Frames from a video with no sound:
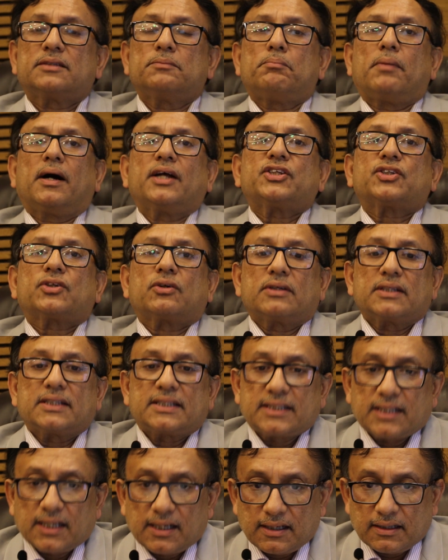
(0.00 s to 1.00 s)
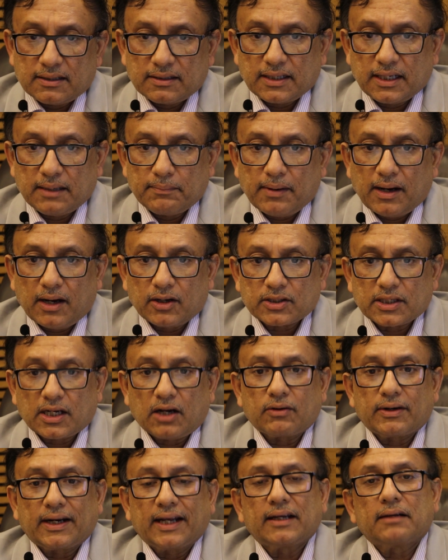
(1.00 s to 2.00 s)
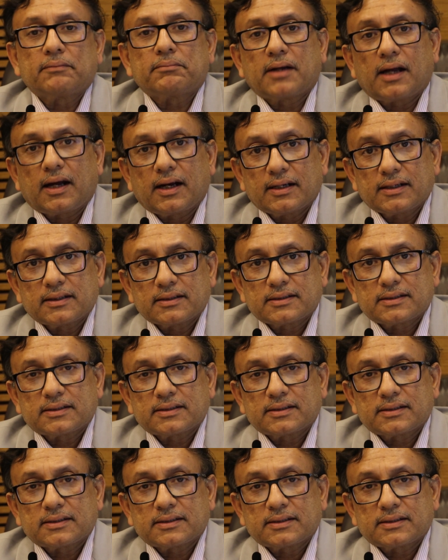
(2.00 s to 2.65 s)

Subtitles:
much concerned about our alumni,